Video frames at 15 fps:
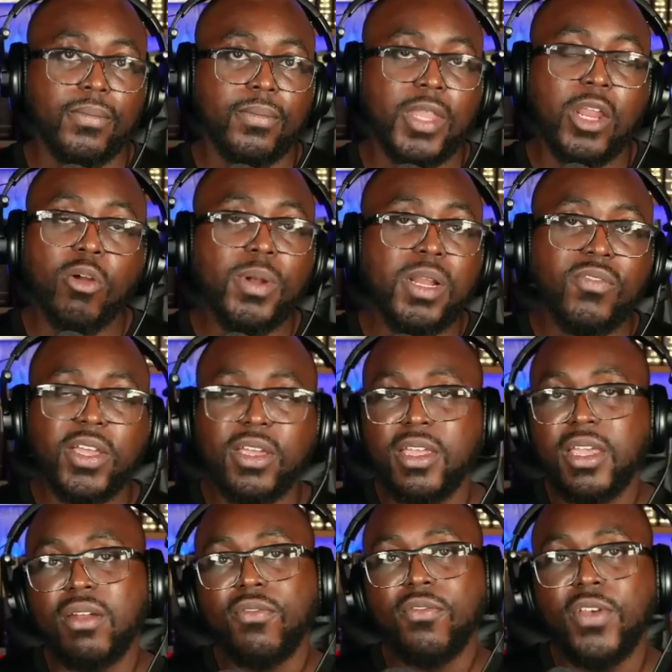They don't believe they can
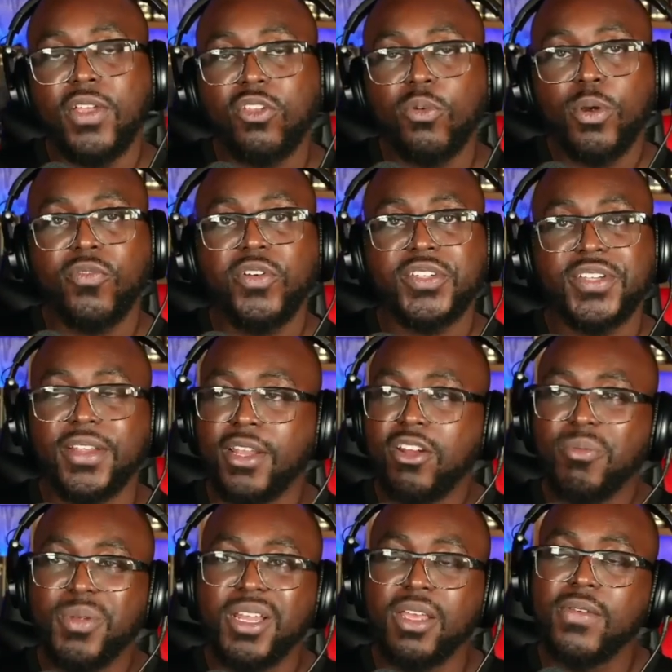get victory over sin. They
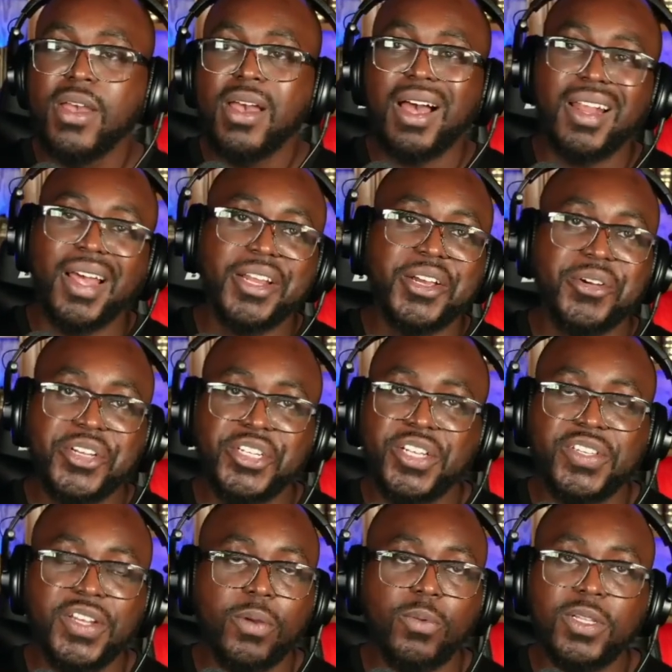don't believe. A lot of
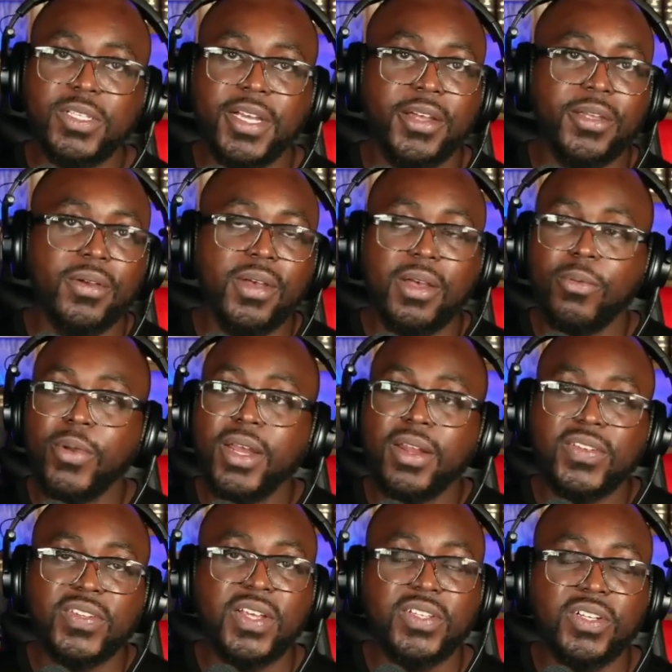Christians today will tell you, we're going to
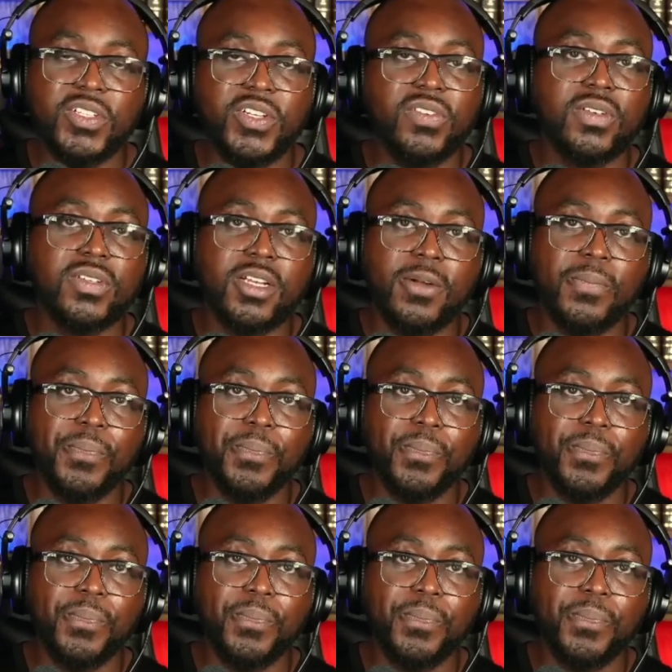sin till Jesus comes.